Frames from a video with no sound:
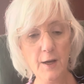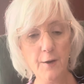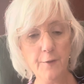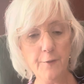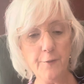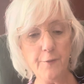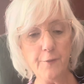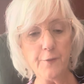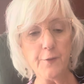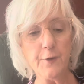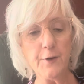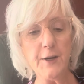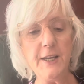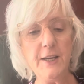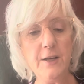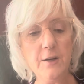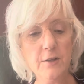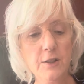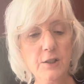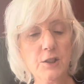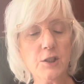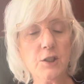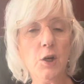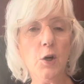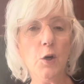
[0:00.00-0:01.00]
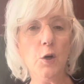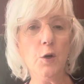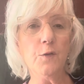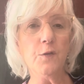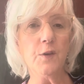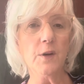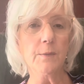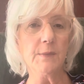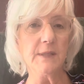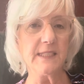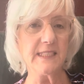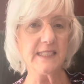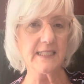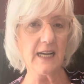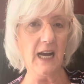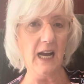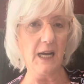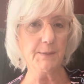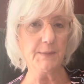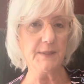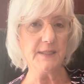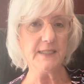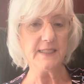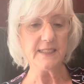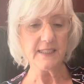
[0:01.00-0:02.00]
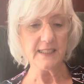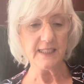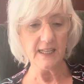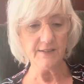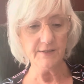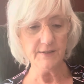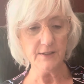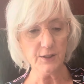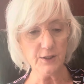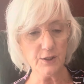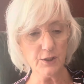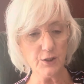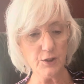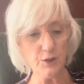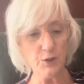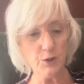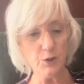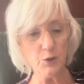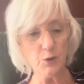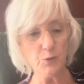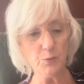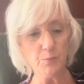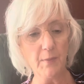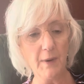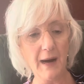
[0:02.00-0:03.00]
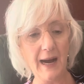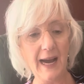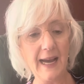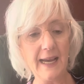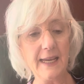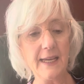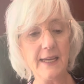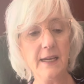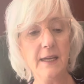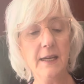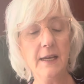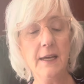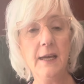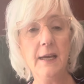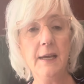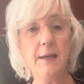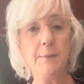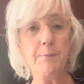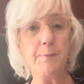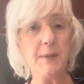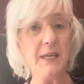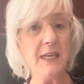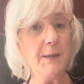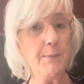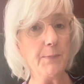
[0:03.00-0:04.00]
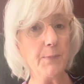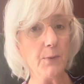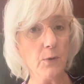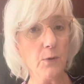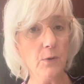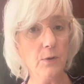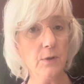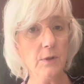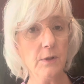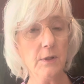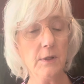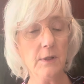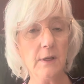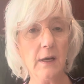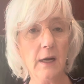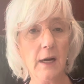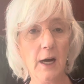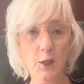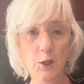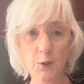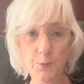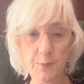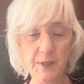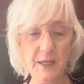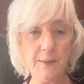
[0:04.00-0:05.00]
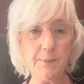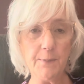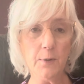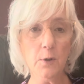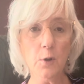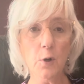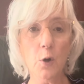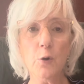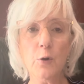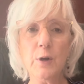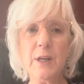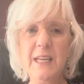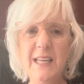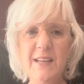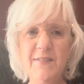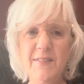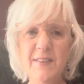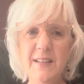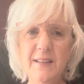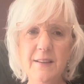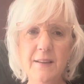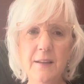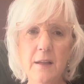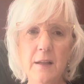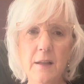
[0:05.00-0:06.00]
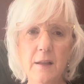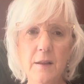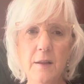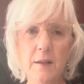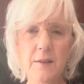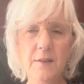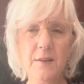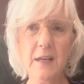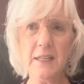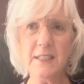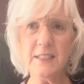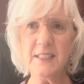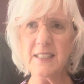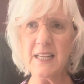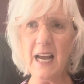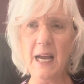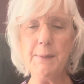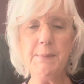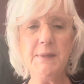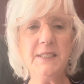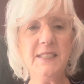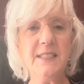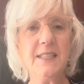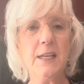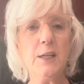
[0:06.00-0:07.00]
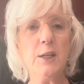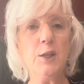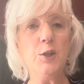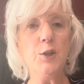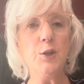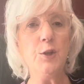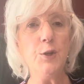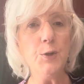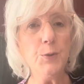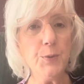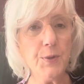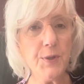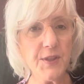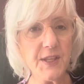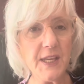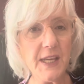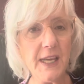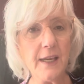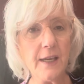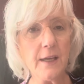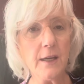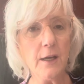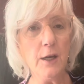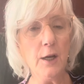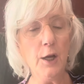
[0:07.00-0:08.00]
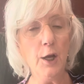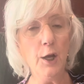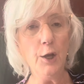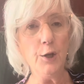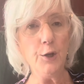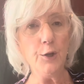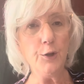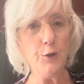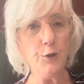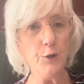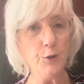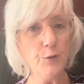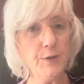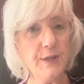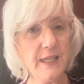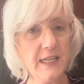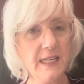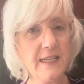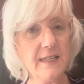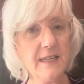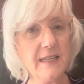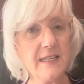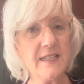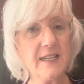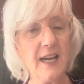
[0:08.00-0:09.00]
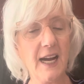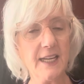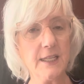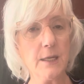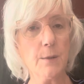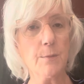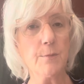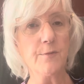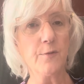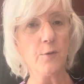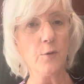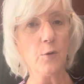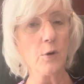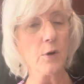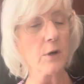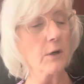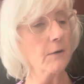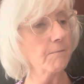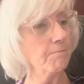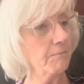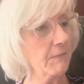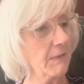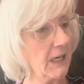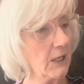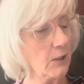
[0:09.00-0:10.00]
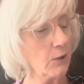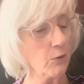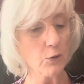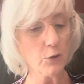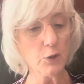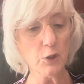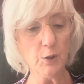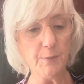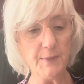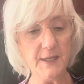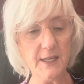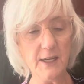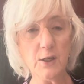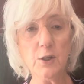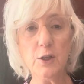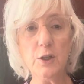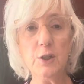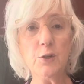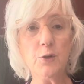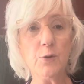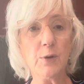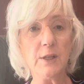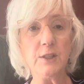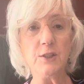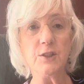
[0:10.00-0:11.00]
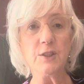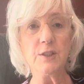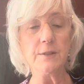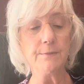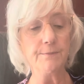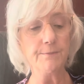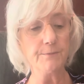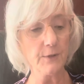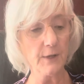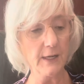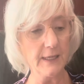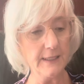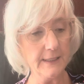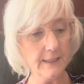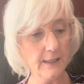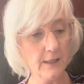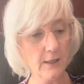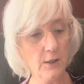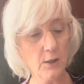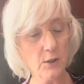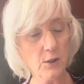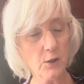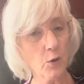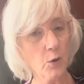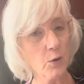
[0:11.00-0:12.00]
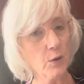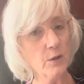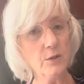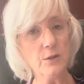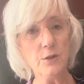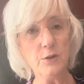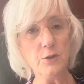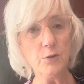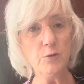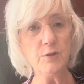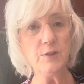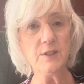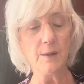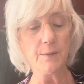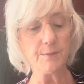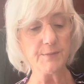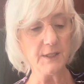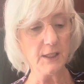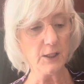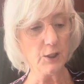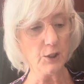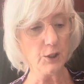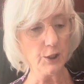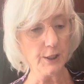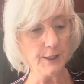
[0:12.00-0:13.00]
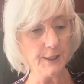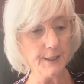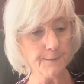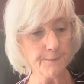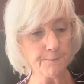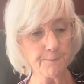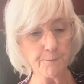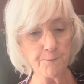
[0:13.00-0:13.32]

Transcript: Free your soul from assignments given to you by people, other people, or even assignments that you think you need to sign up for in order to be a good Christian, right? In order to do something good.